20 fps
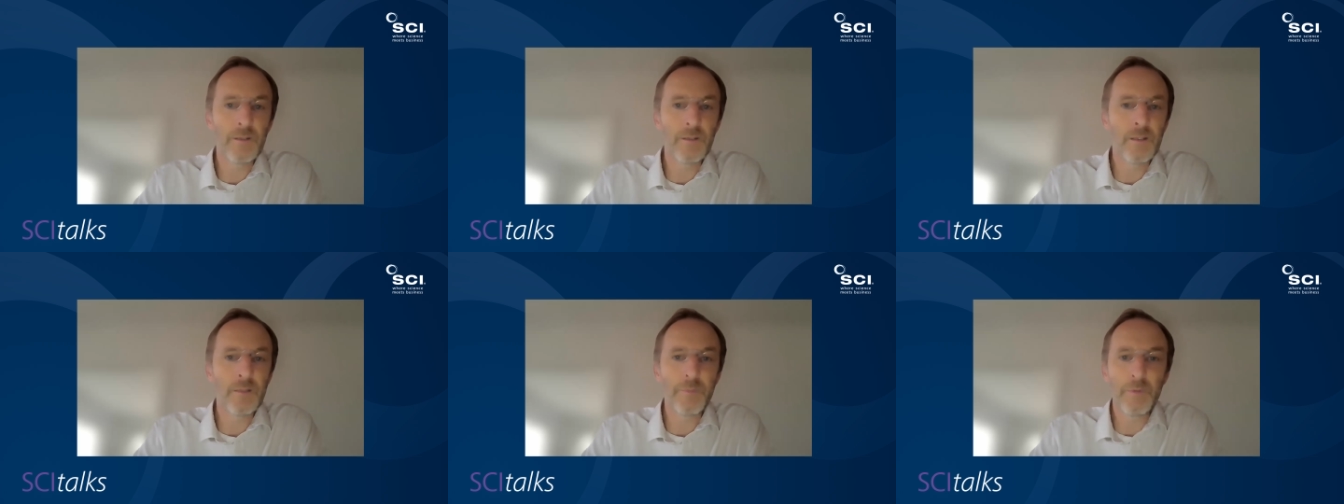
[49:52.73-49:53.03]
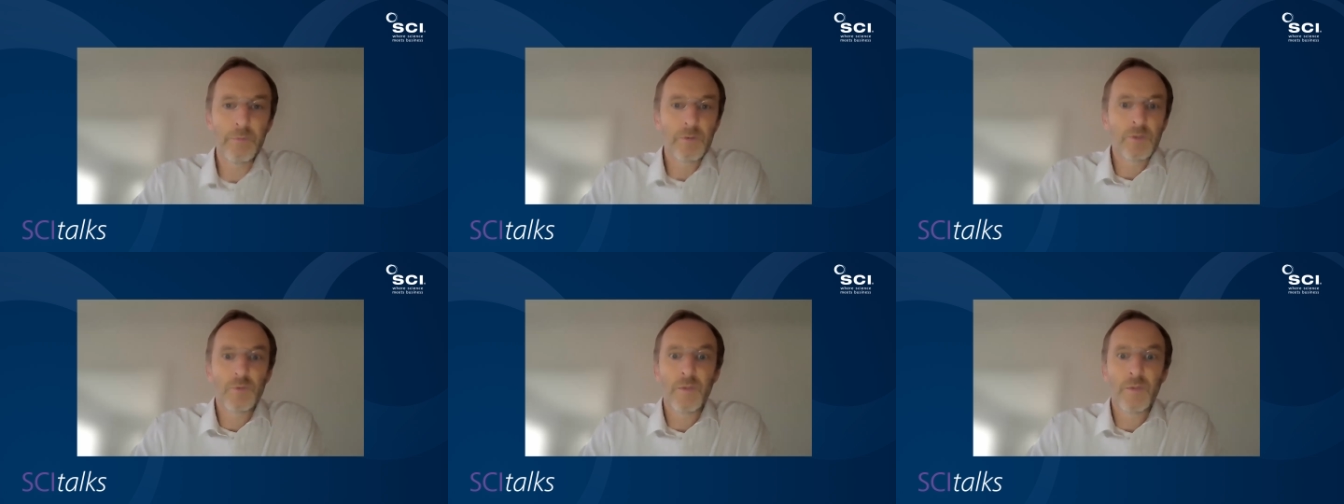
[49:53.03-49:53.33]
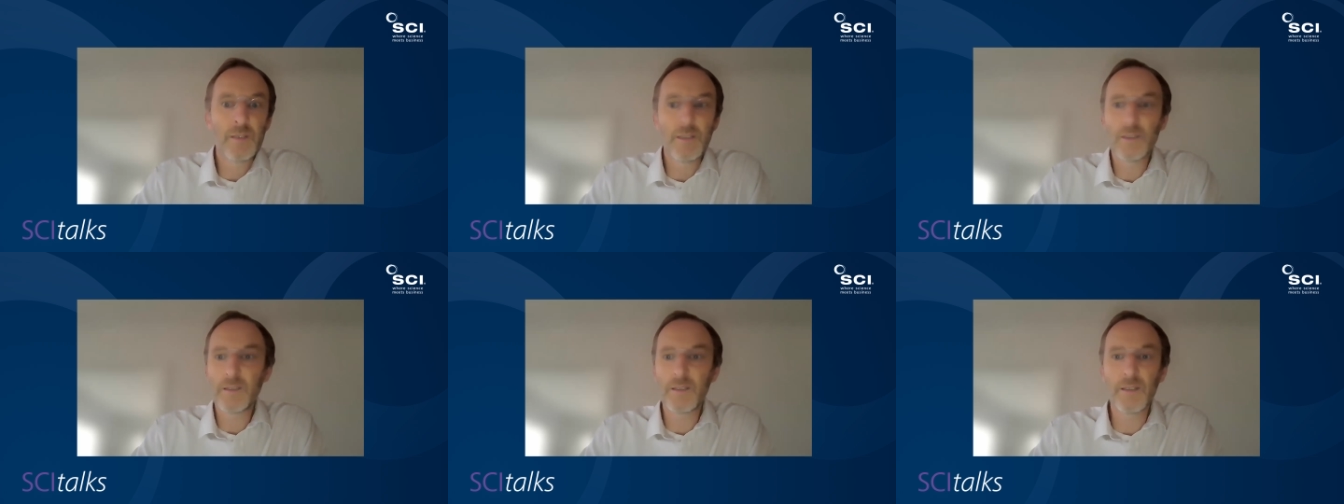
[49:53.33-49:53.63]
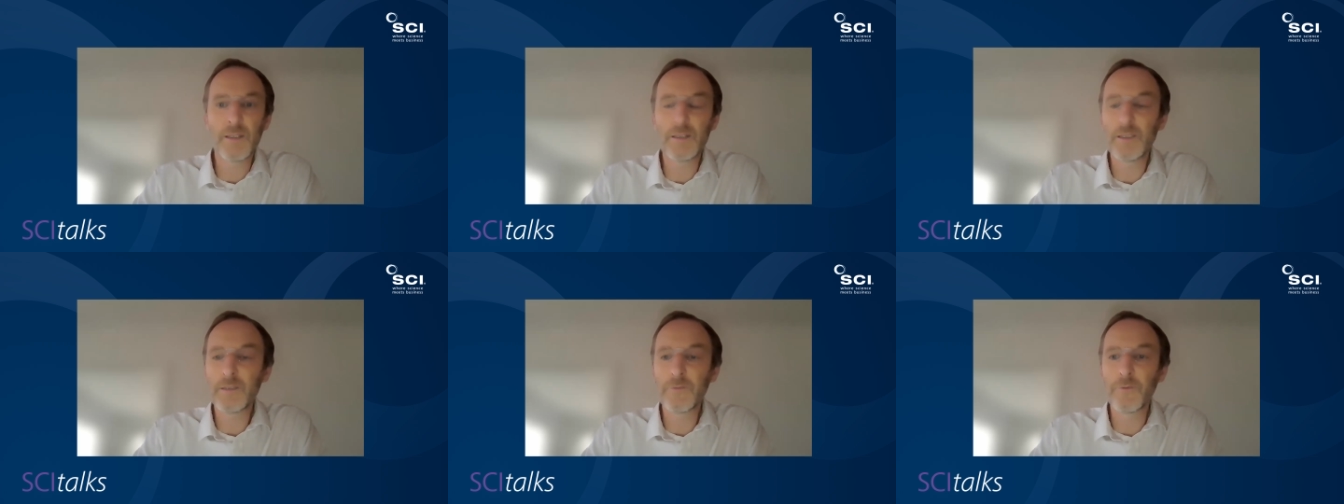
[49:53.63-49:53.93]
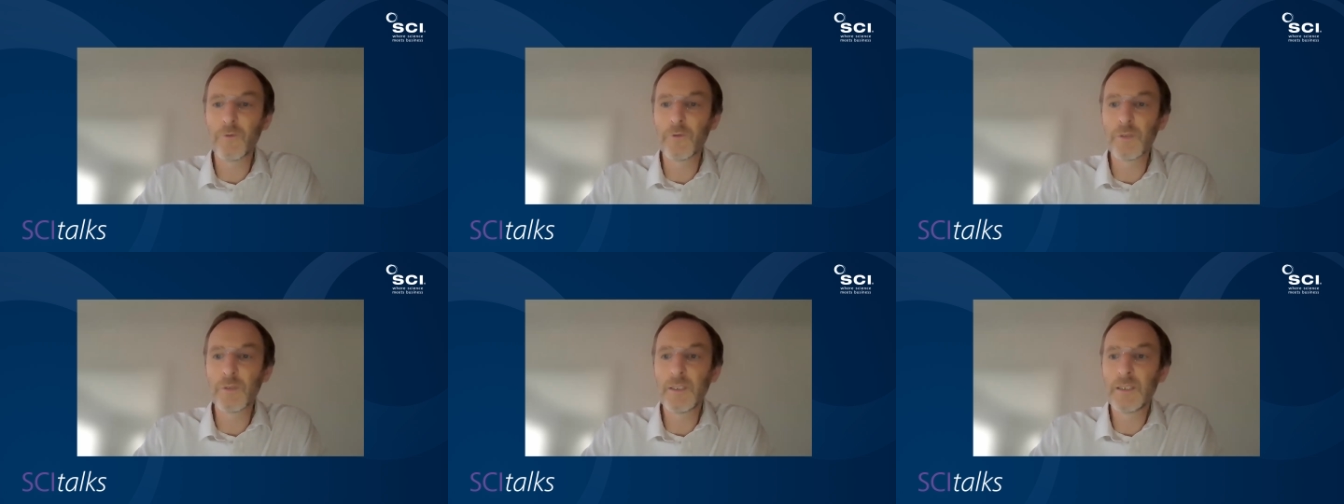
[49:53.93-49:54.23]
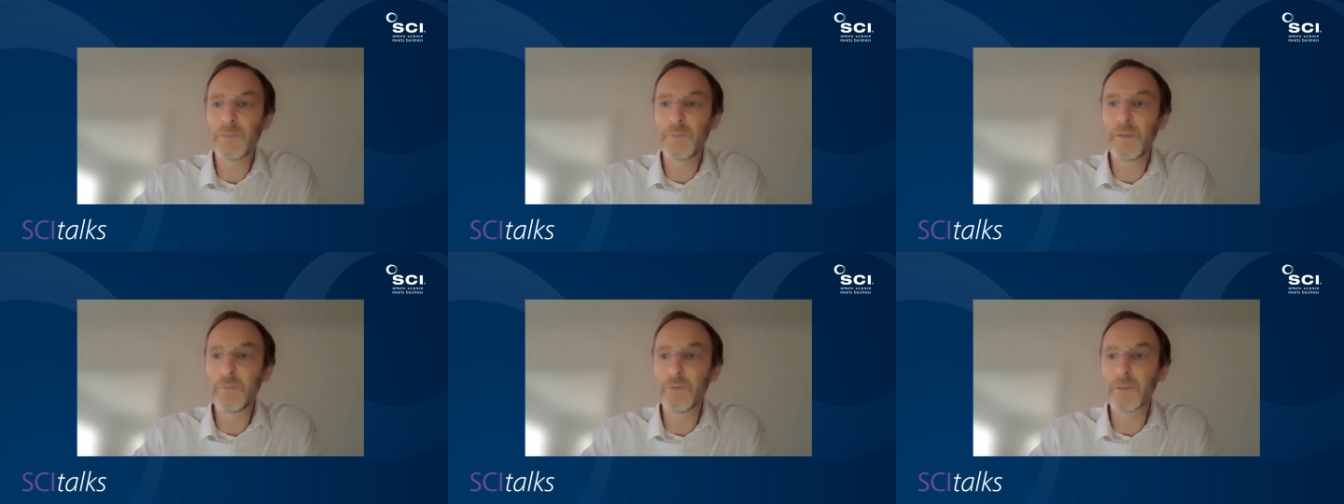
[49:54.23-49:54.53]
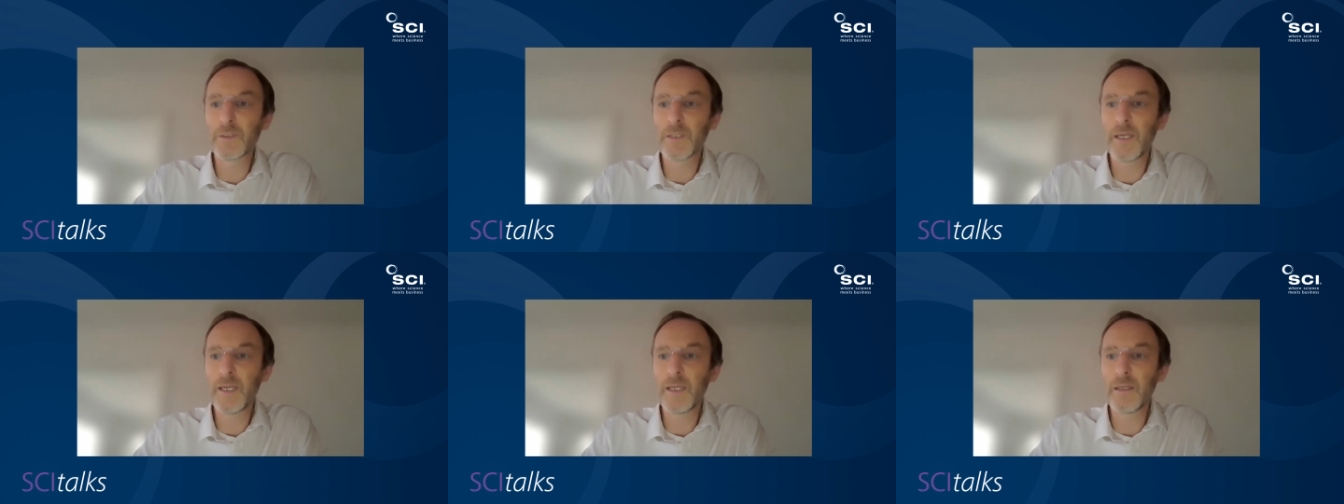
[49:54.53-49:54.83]
You know, people's 20s, 30s, 40s,
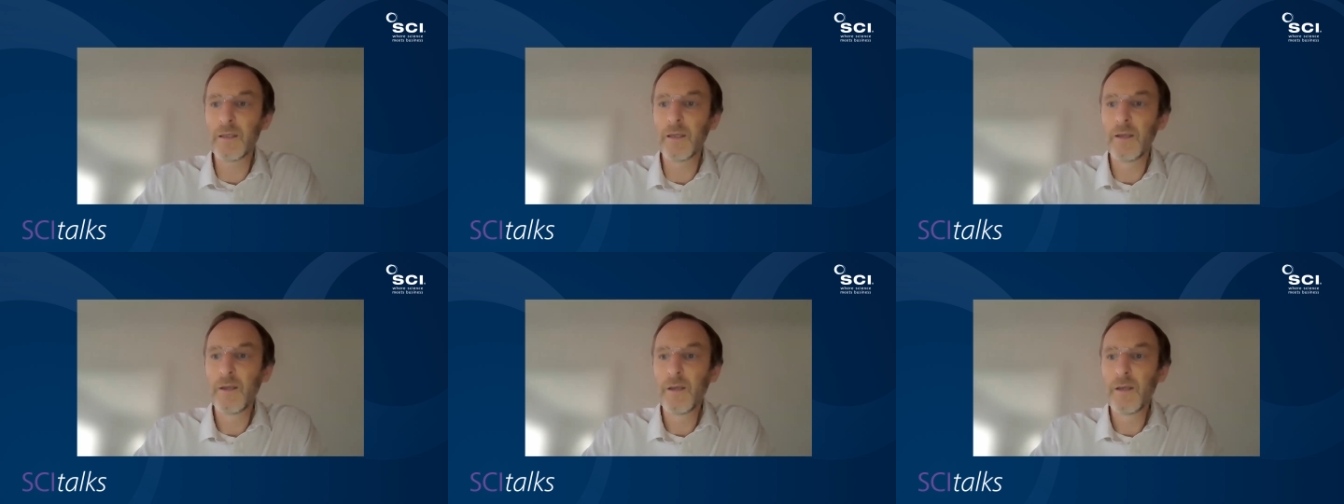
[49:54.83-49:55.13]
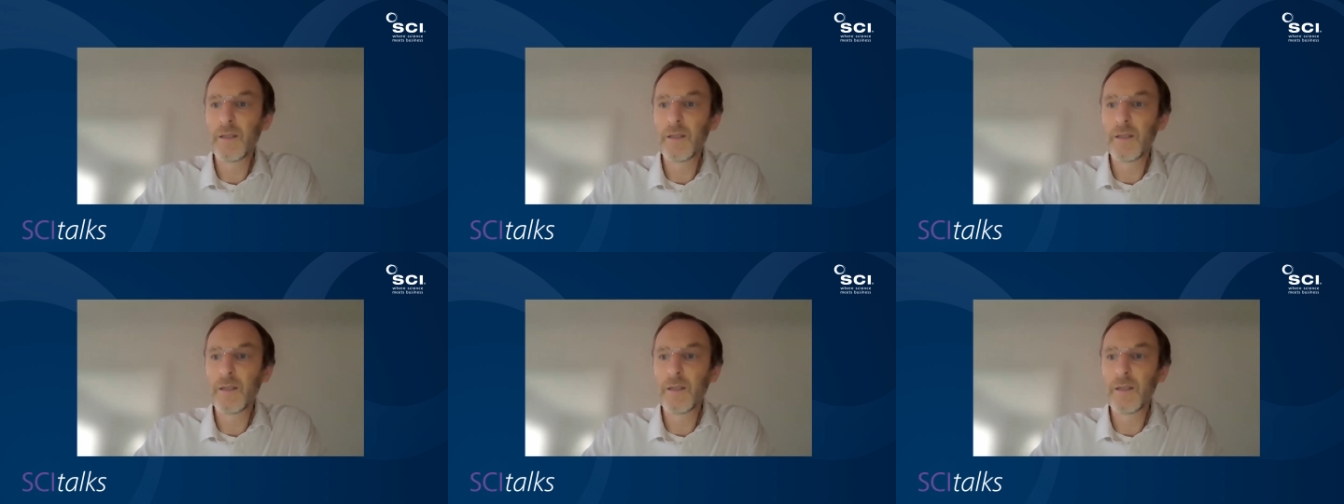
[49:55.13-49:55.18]
people take